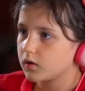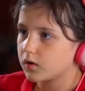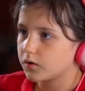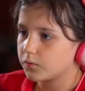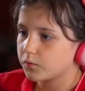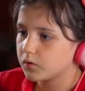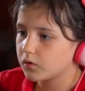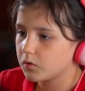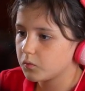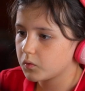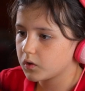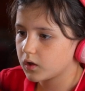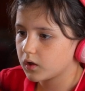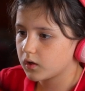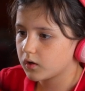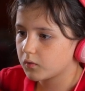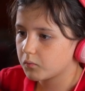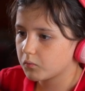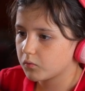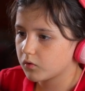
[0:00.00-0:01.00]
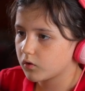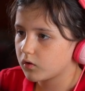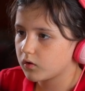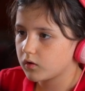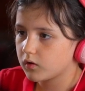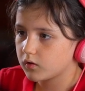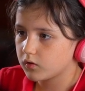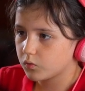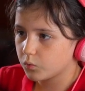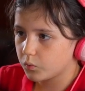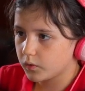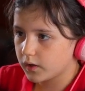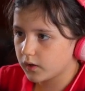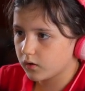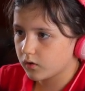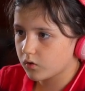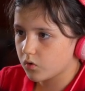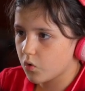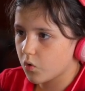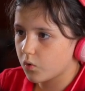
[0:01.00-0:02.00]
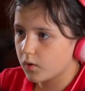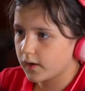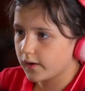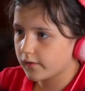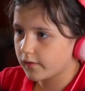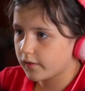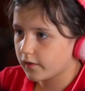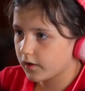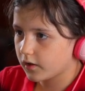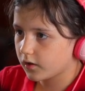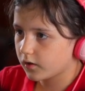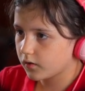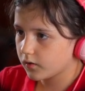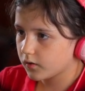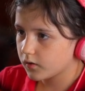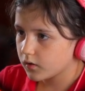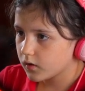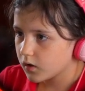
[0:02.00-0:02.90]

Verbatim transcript: I really want to get him his win coin thing.